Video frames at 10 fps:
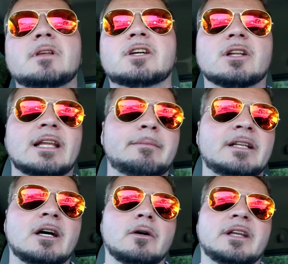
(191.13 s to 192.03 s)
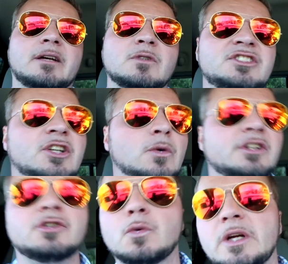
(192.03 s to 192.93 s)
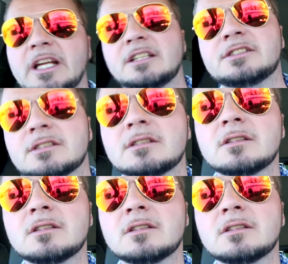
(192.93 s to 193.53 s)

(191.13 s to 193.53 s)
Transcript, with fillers: You could have let me know that it was due in two weeks.